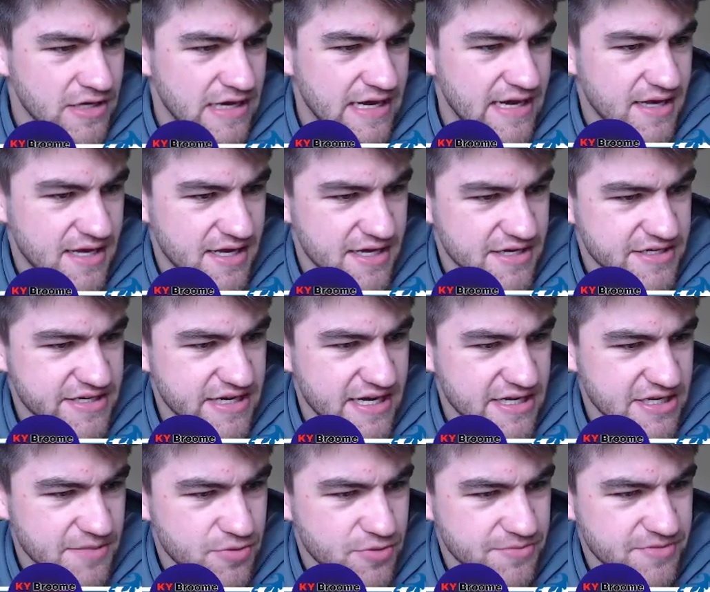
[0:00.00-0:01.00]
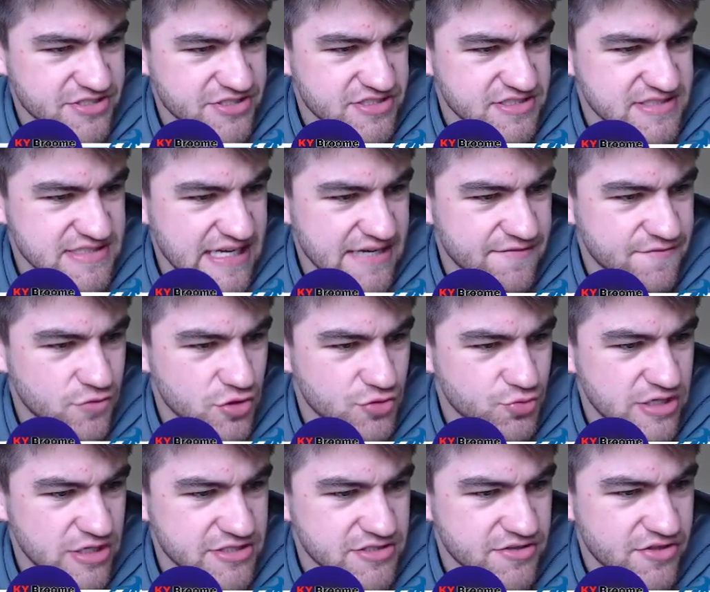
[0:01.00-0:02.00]
Uh, Garner pretty much the same
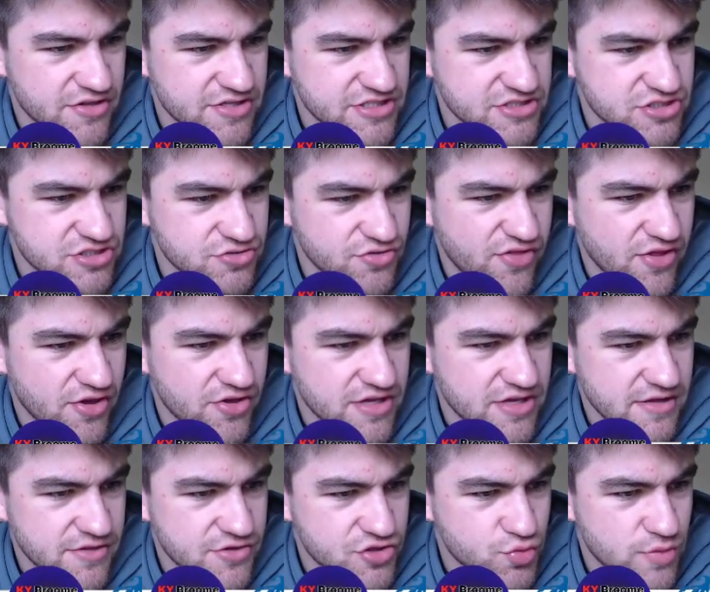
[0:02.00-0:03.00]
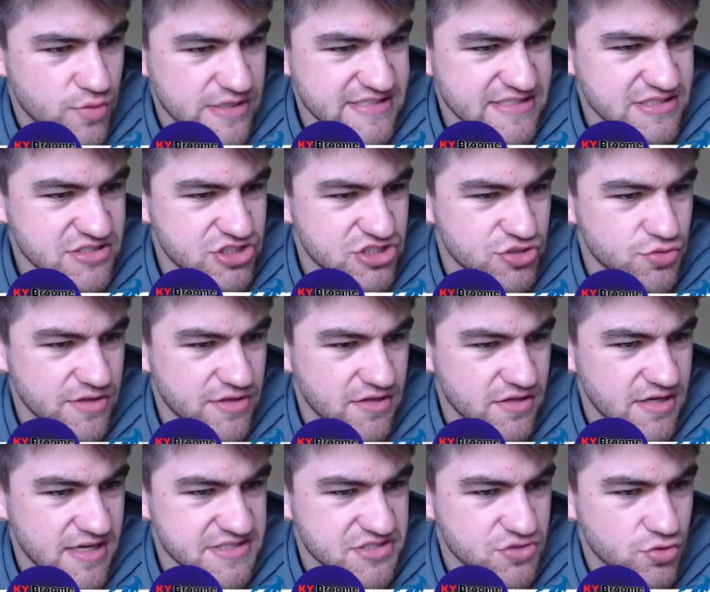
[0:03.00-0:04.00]
41, 32, 30, 22 in the
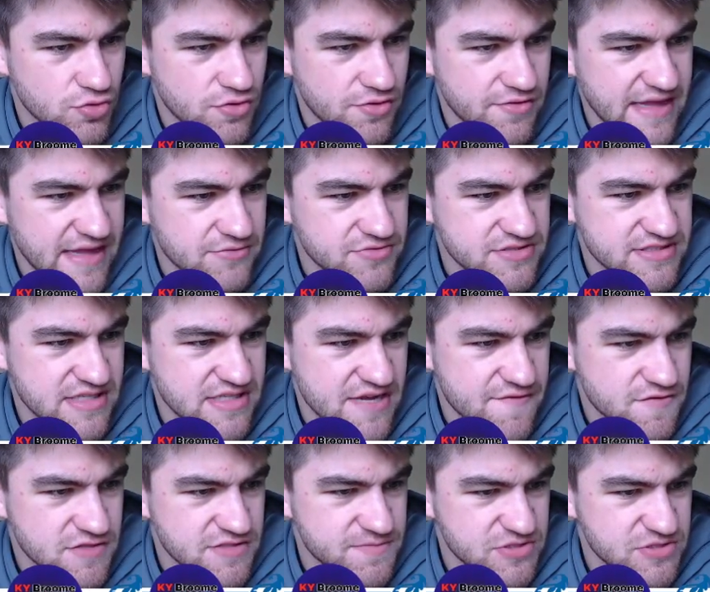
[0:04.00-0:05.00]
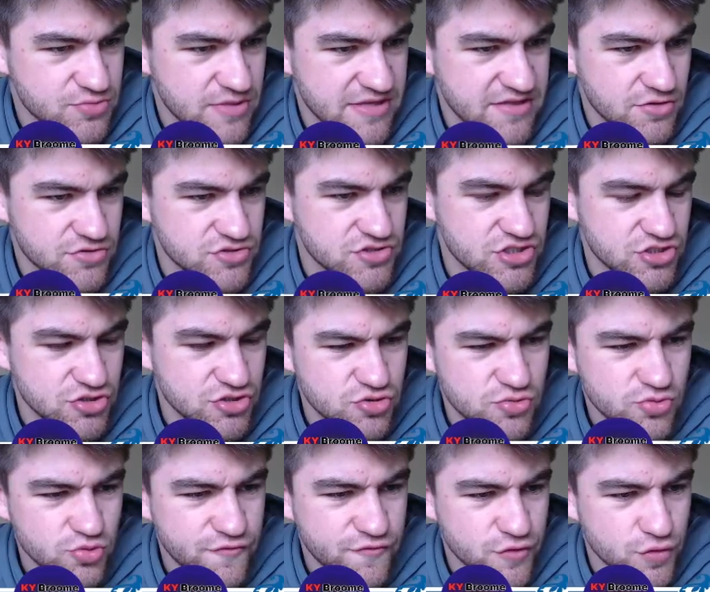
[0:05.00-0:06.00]
last quarter, and that was the difference between those
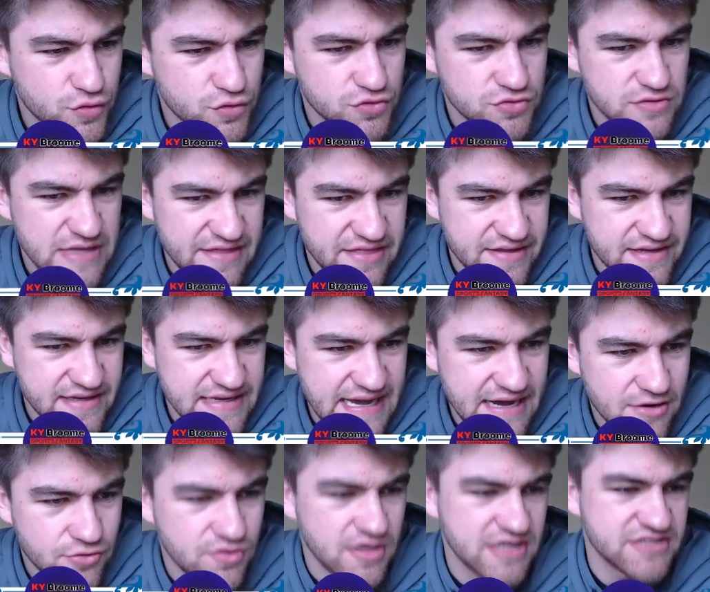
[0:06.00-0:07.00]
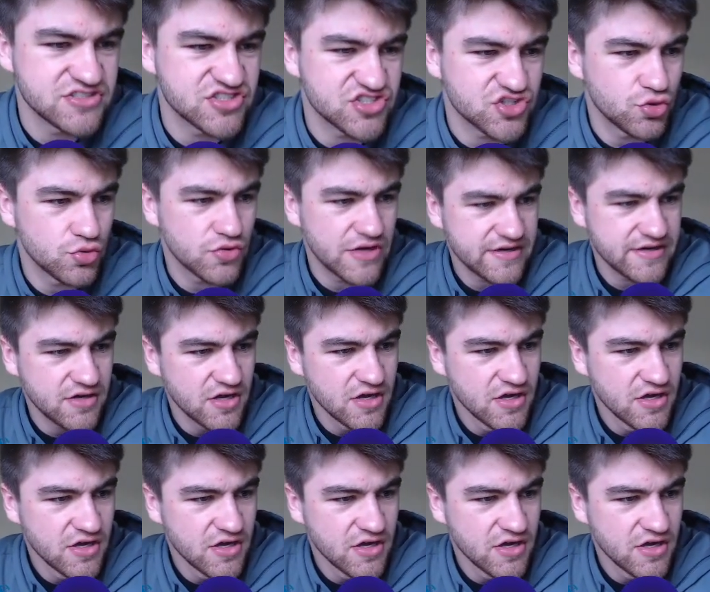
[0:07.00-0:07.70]
two for the outright scoring.